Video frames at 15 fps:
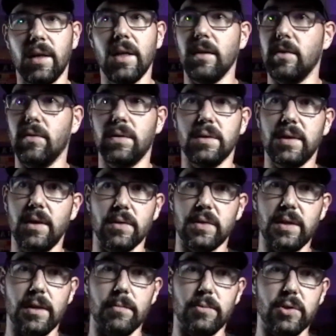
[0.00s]
you can tell the
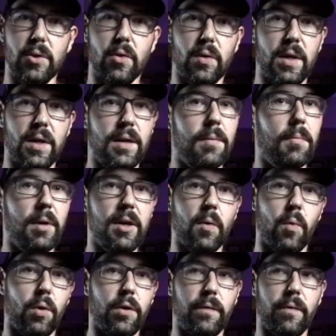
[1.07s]
same joke, and it might
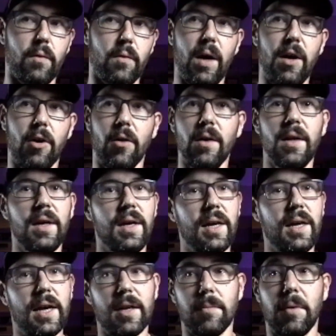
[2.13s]
work for a while,
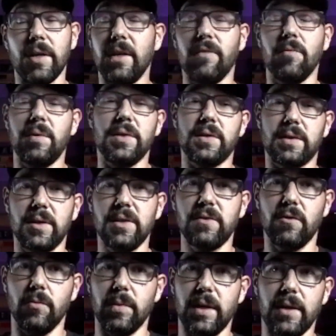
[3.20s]
and it might even be
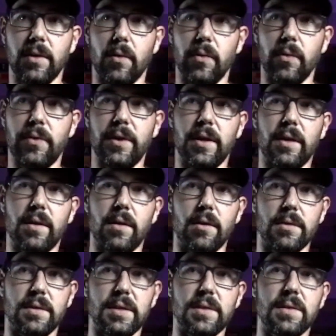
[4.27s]
successful, but I don't think
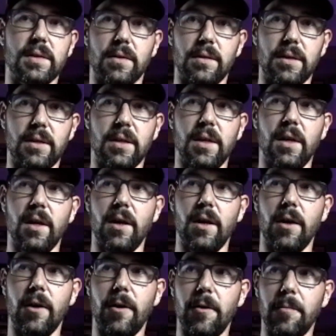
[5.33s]
artistically
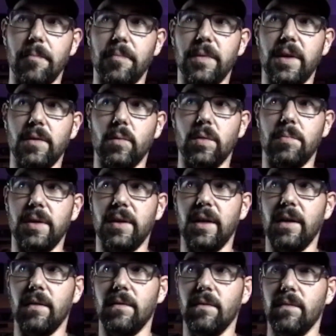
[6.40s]
it would be
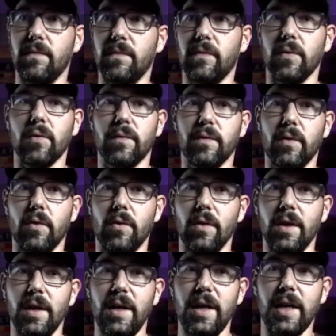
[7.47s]
that fruitful.
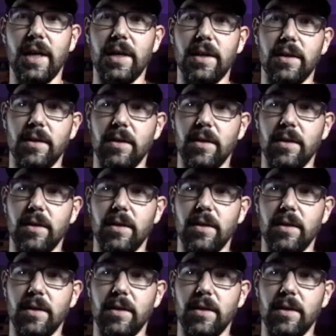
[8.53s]
And